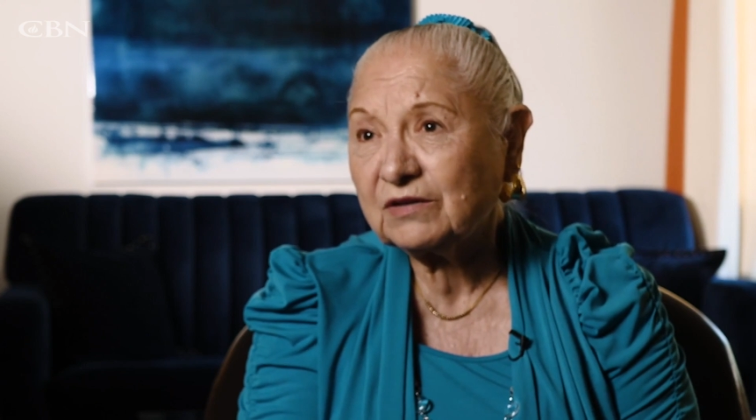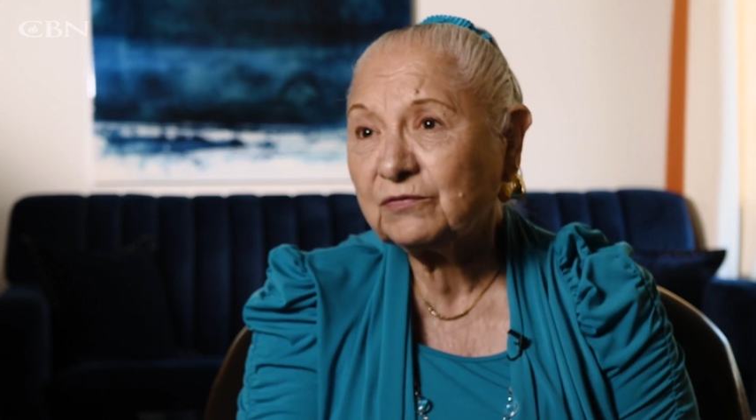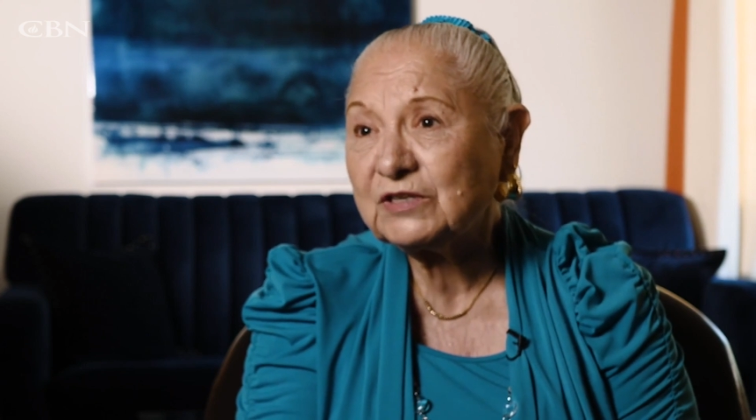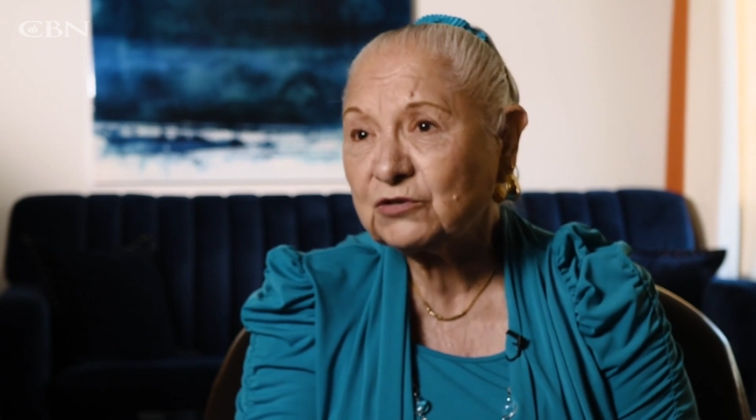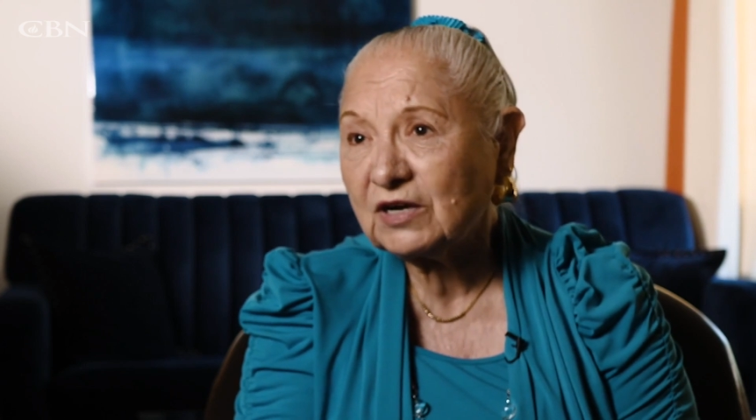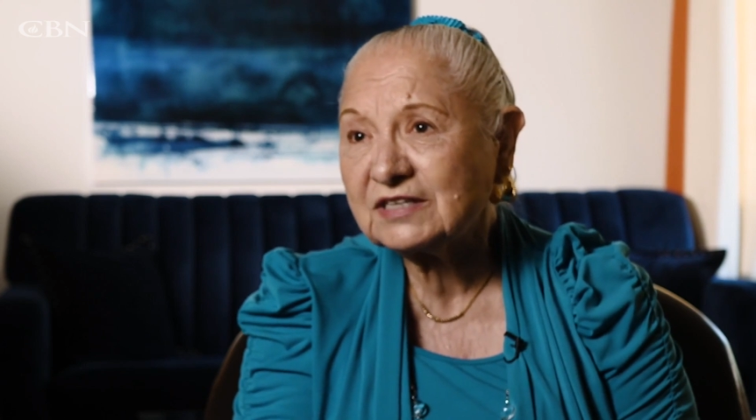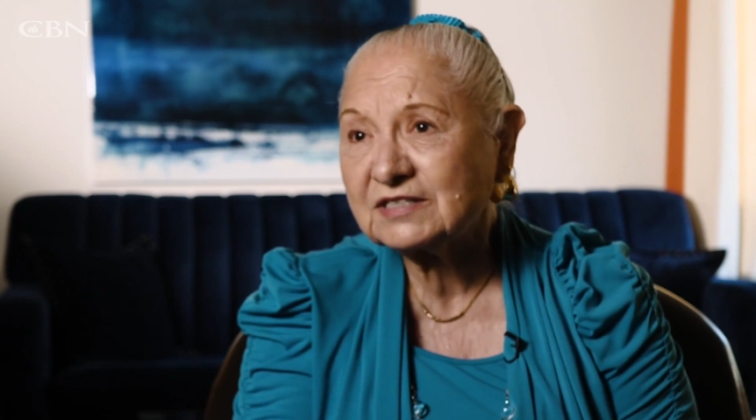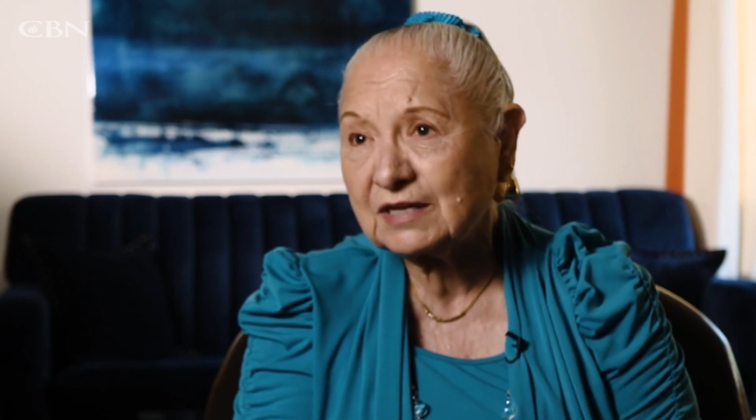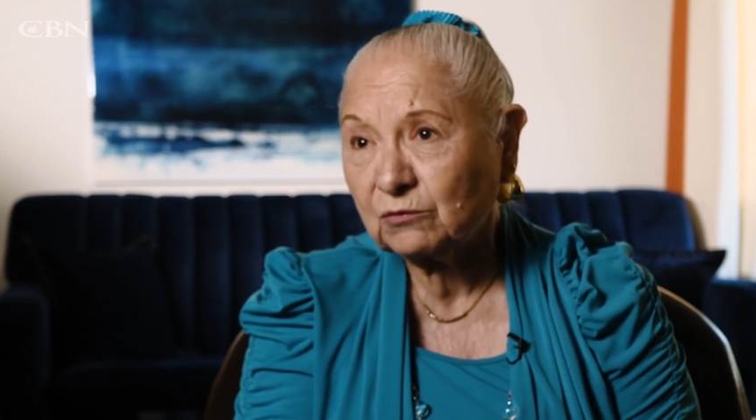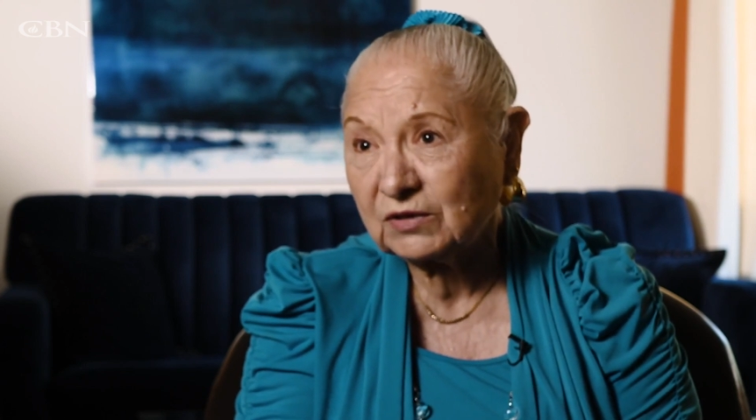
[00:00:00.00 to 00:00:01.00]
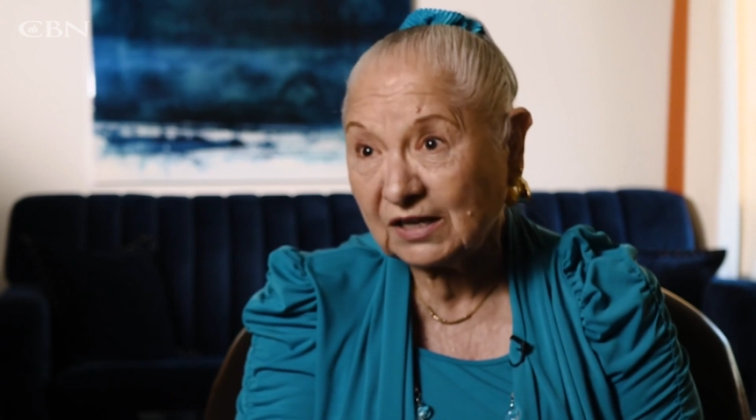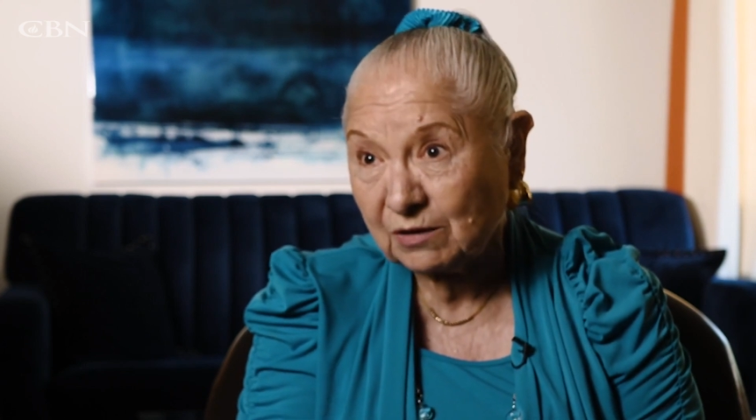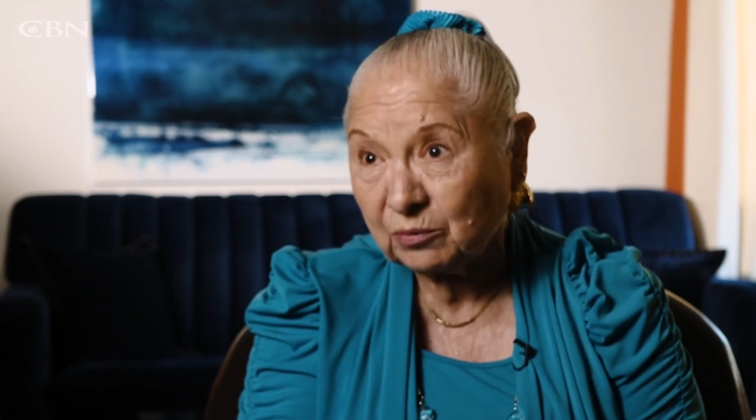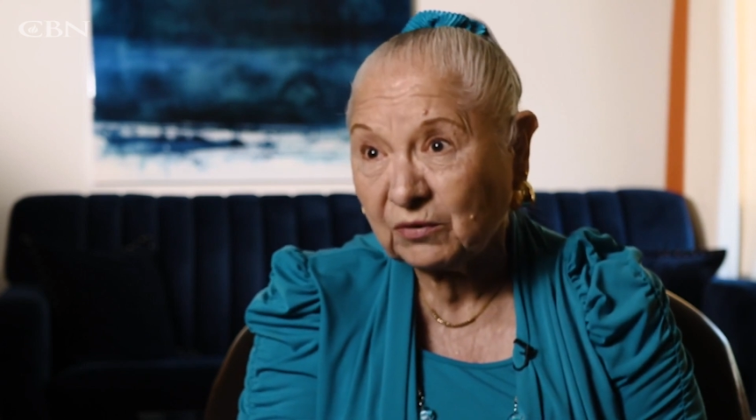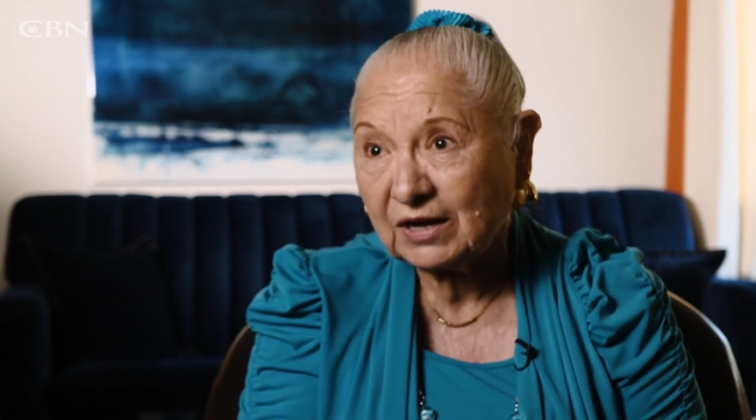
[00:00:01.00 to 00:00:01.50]
if we trust and we
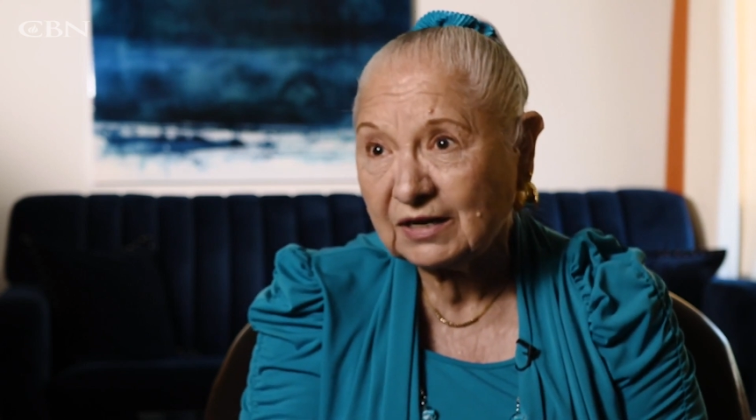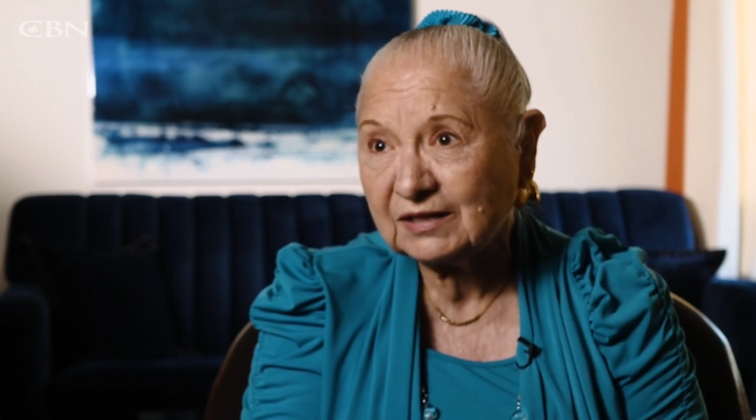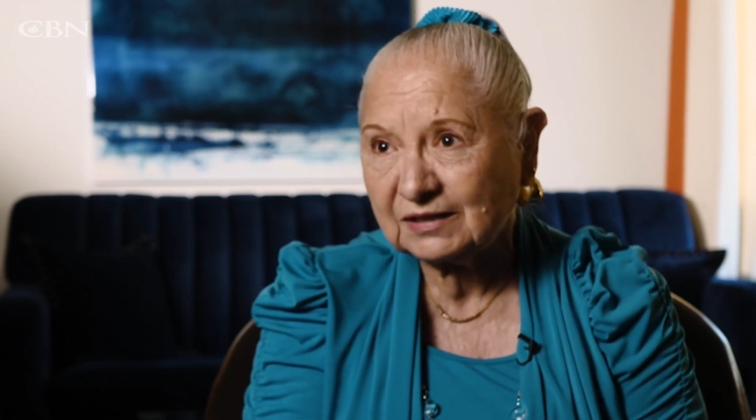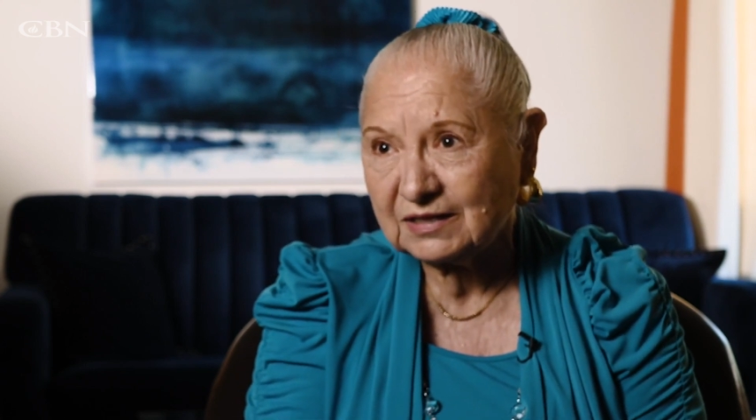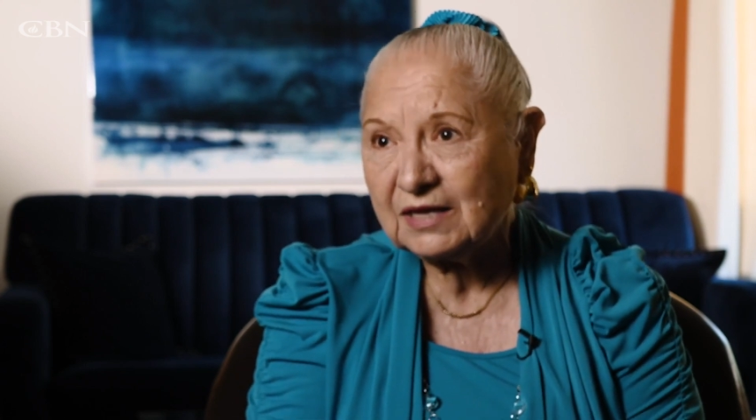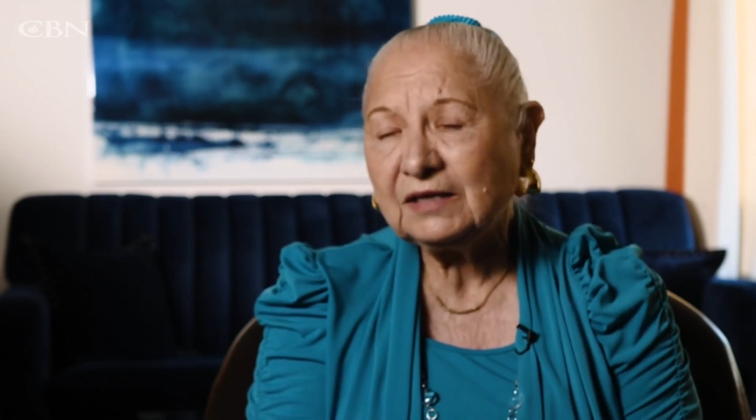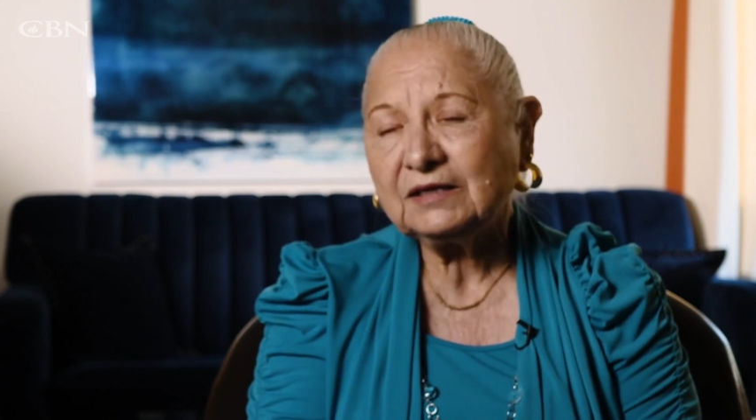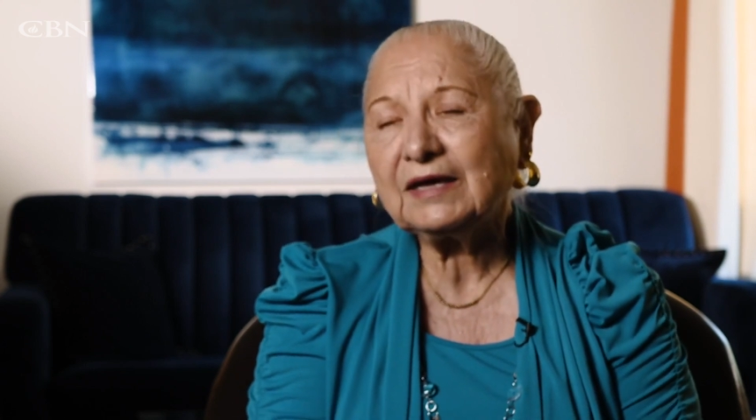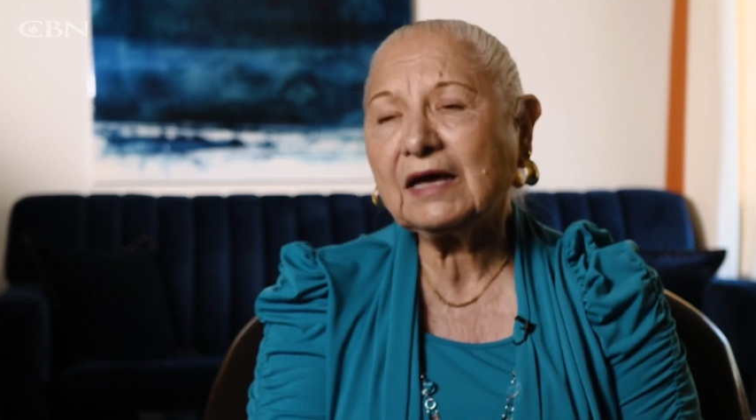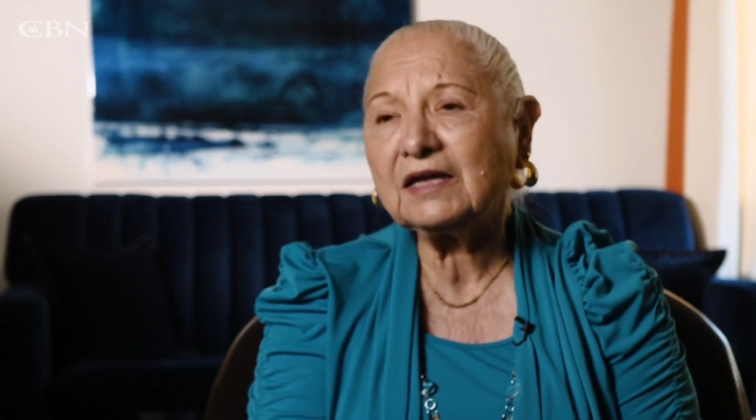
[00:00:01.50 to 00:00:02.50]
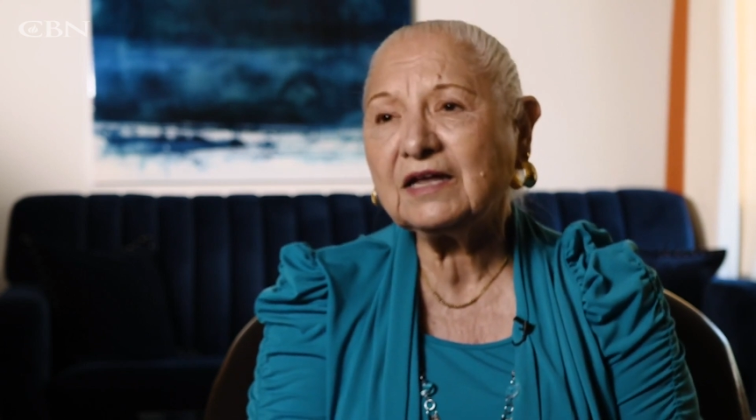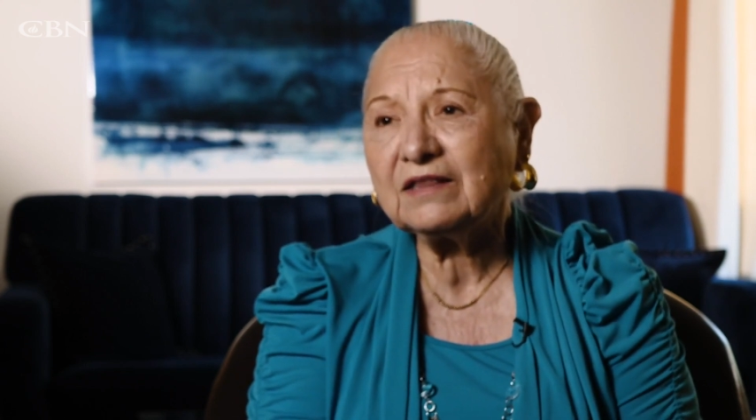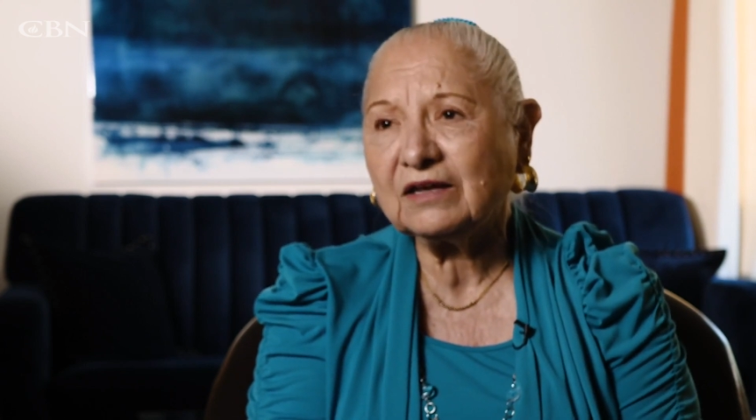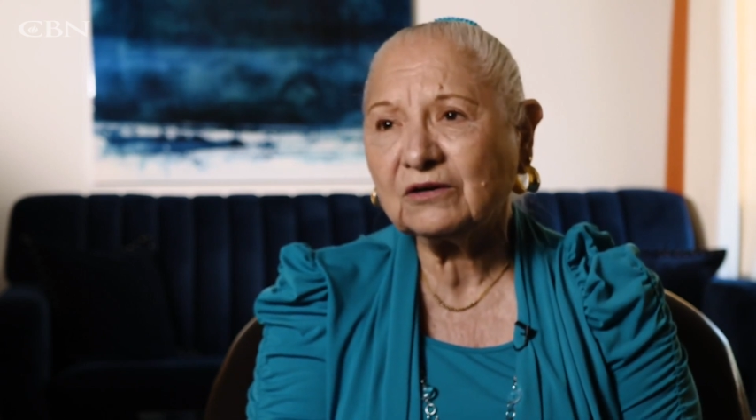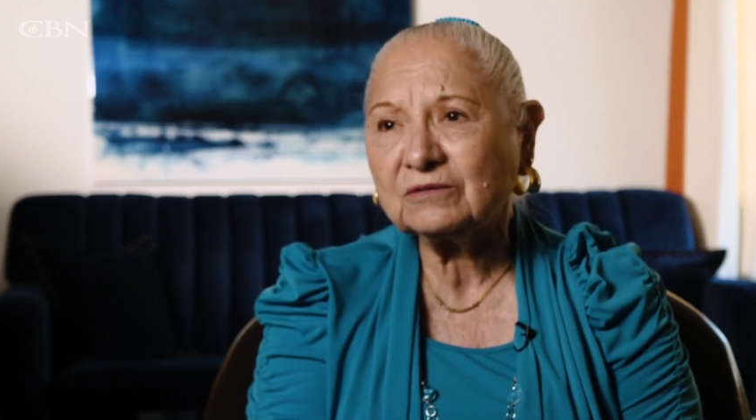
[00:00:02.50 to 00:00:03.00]
keep praying and hanging
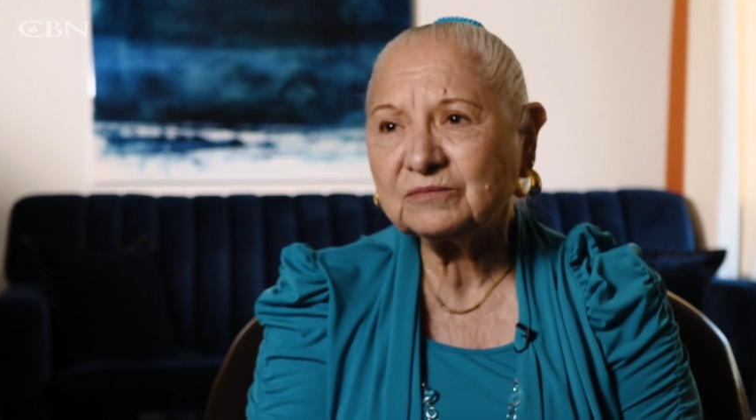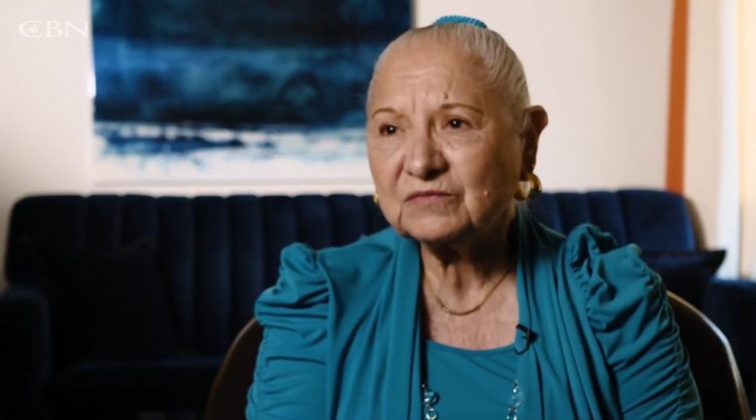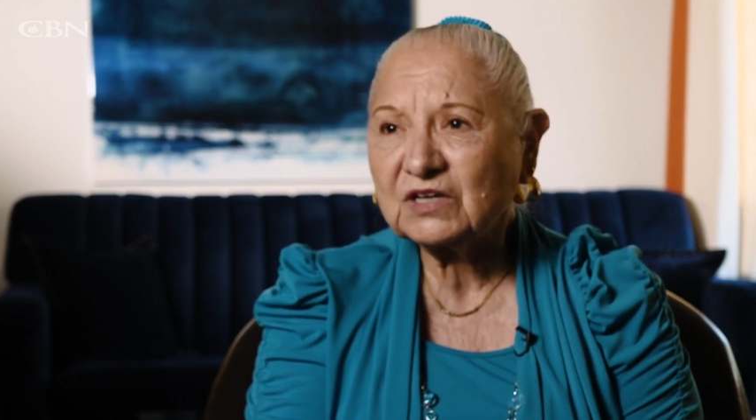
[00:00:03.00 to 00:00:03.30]
in there,